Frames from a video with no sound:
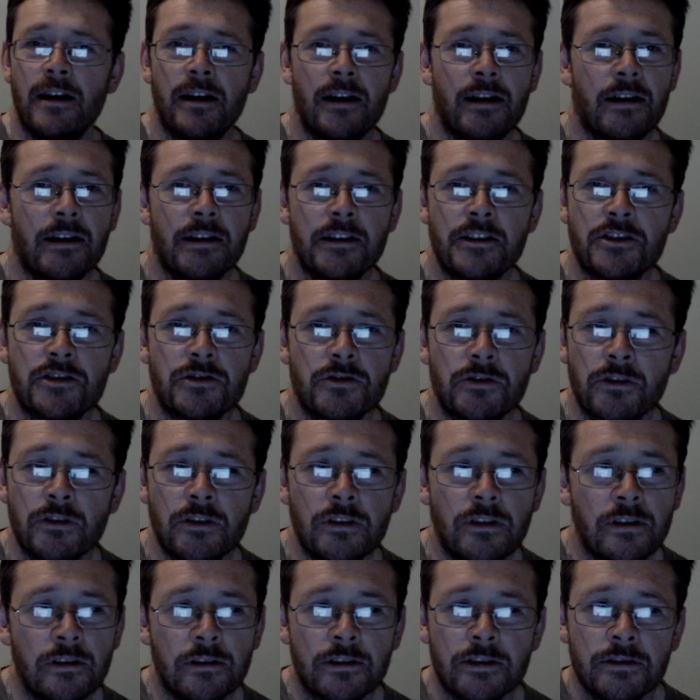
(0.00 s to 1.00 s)
He
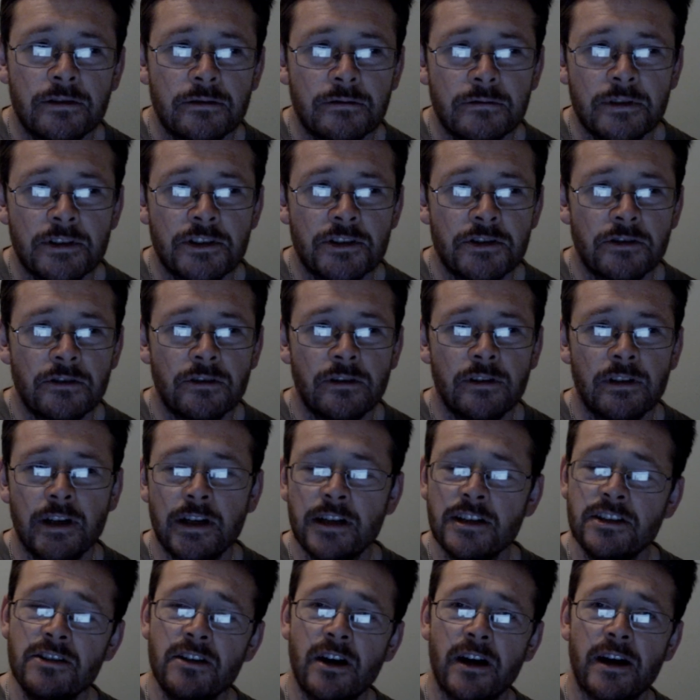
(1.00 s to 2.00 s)
struggled, and
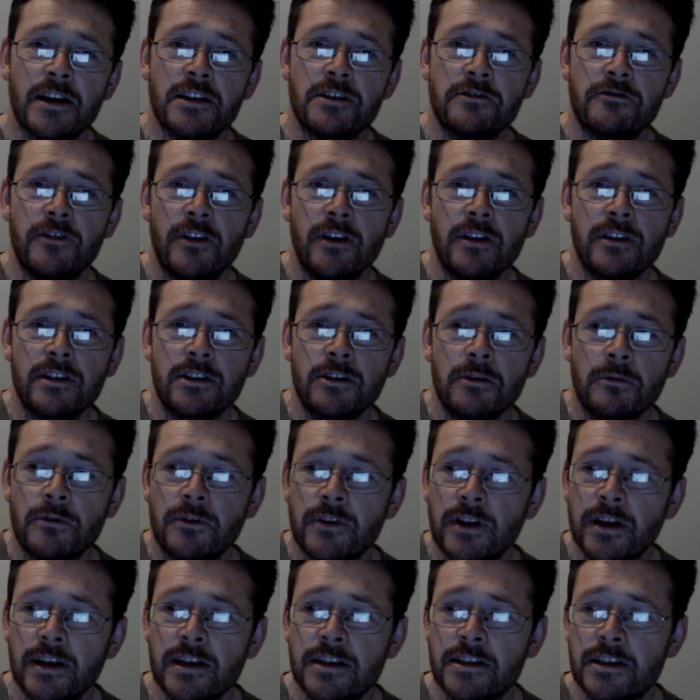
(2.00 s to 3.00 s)
it's not his fault. I don't
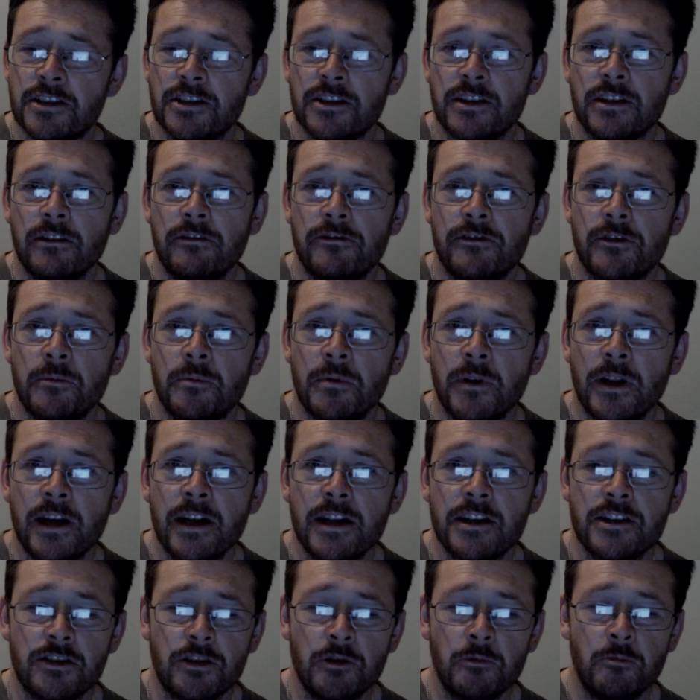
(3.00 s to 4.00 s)
think he's a skillful player.
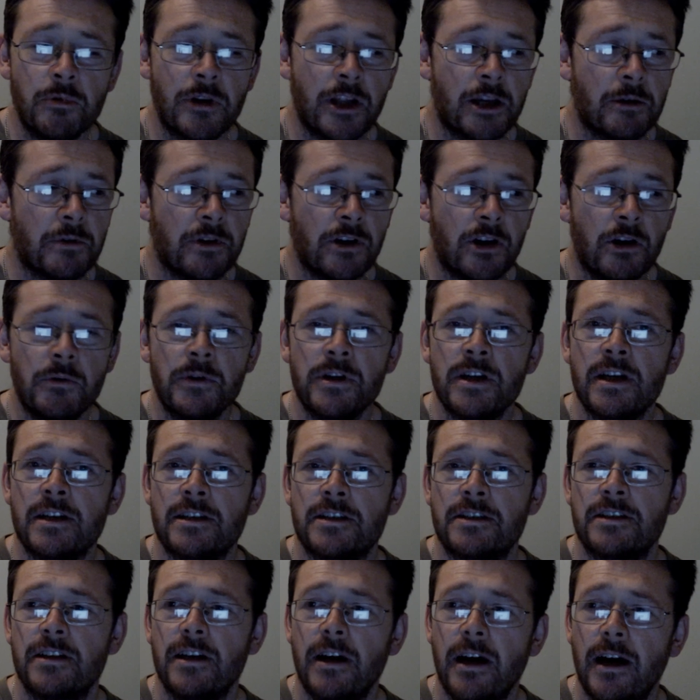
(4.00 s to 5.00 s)
He's a good player. We know he
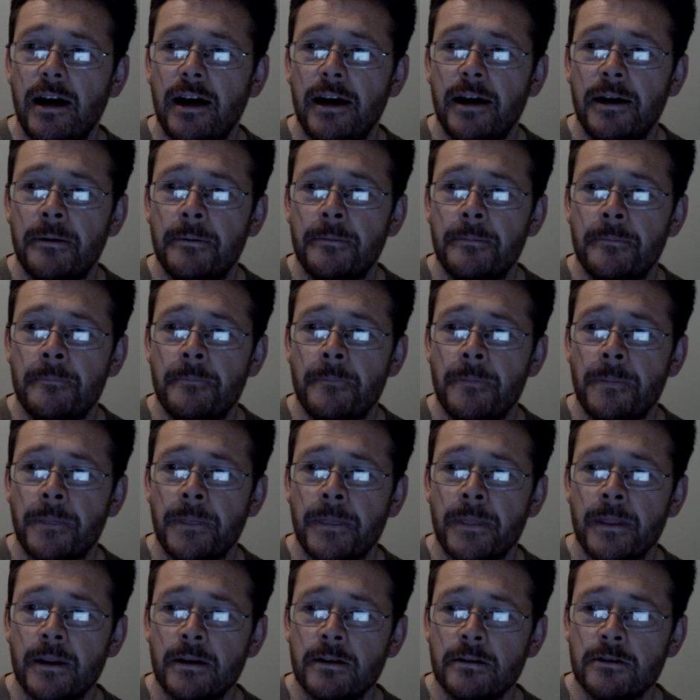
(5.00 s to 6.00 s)
is.
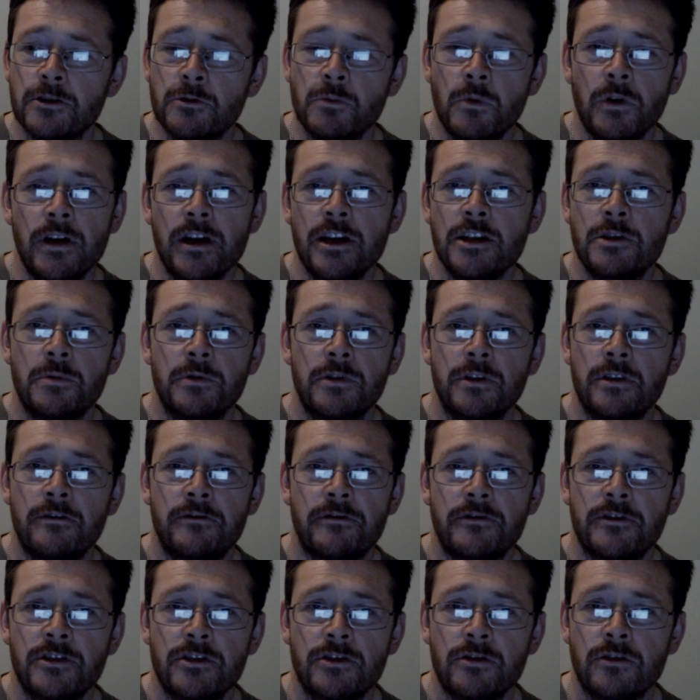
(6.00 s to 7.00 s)
Suarez would have
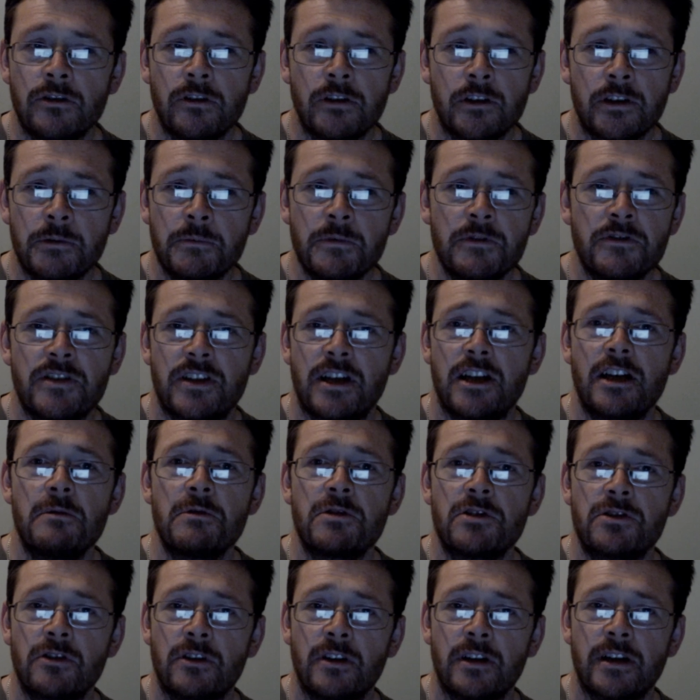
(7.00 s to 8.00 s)
struggled, and we've seen him
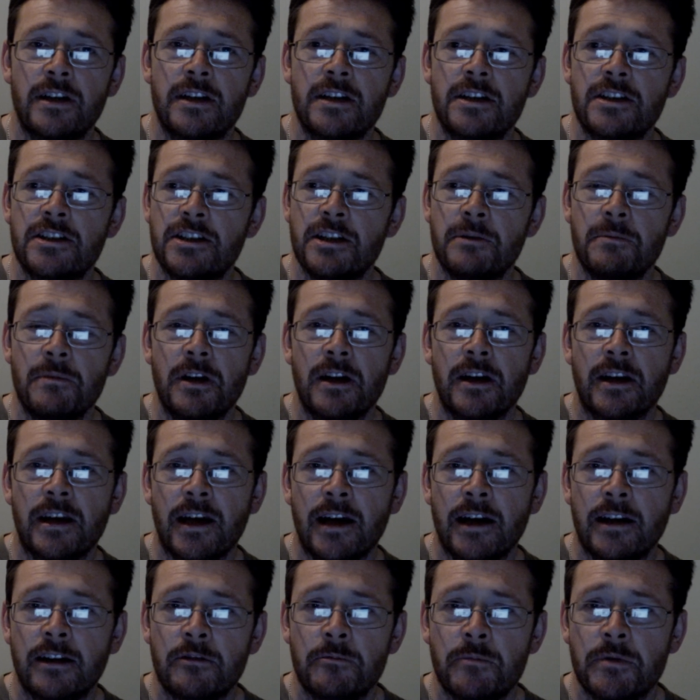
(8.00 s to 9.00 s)
struggle in a similar
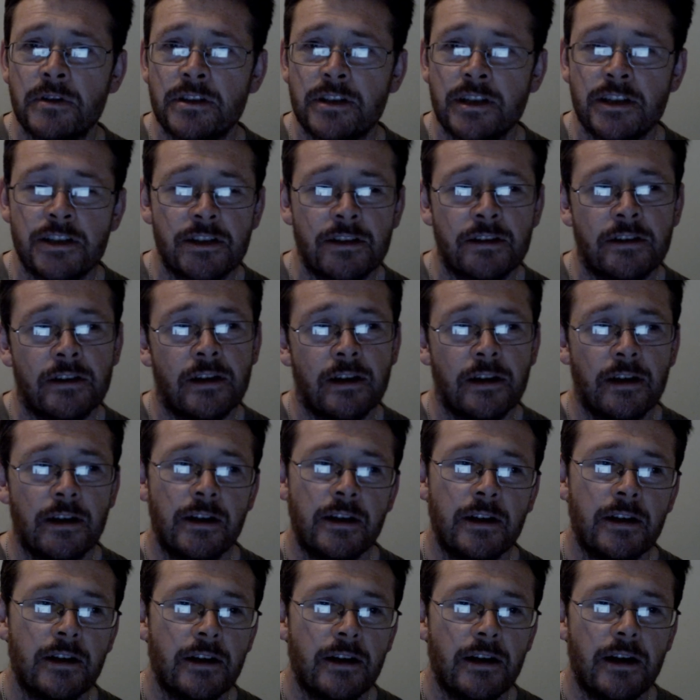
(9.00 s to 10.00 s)
kind of position.
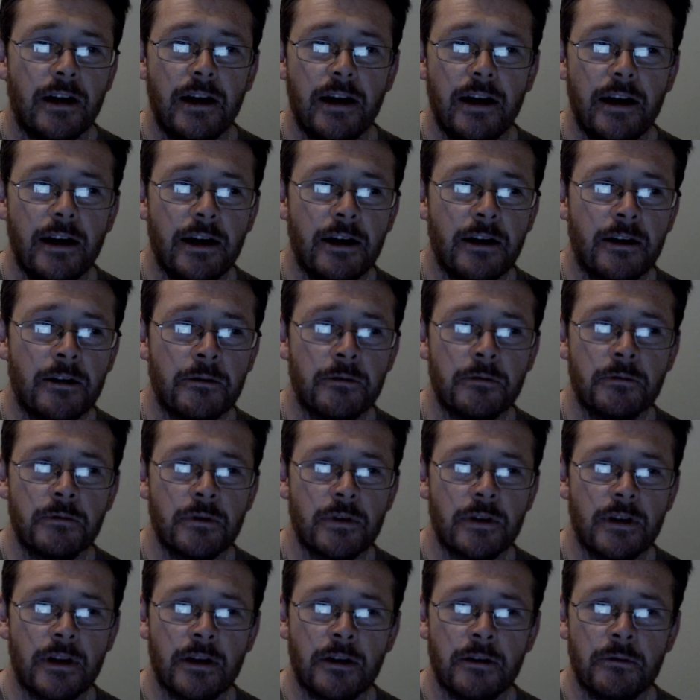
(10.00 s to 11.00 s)
I
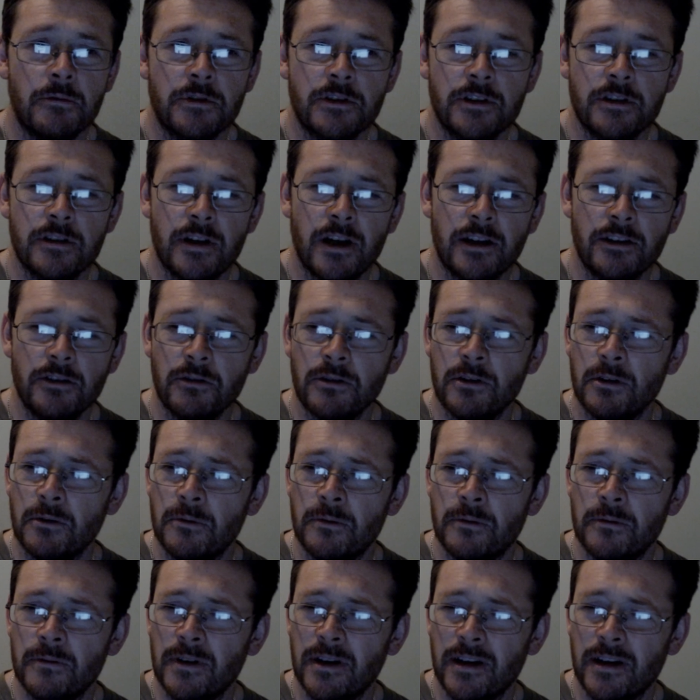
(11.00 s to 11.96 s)
don't know.